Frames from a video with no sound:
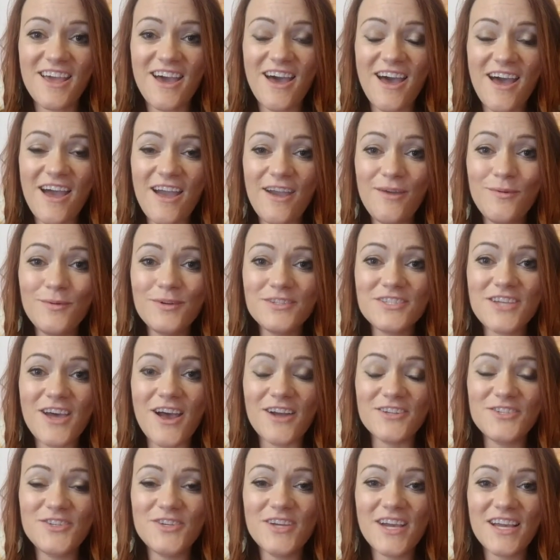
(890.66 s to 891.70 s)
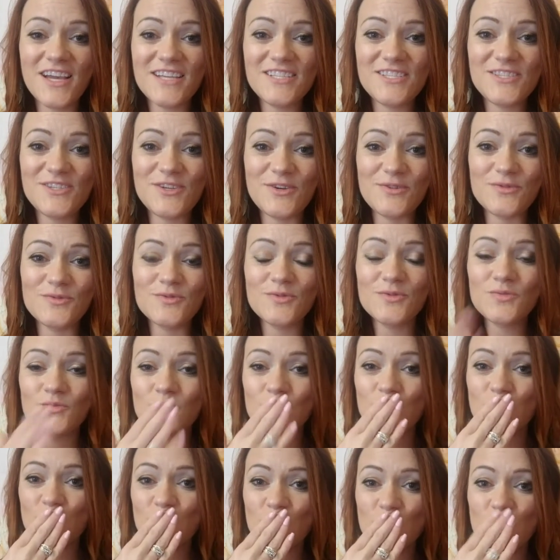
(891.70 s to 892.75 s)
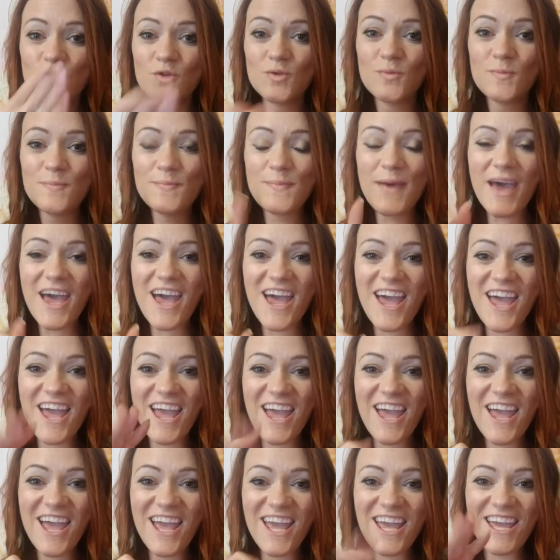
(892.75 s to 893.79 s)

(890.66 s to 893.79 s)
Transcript: I will talk to you guys soon. Bye.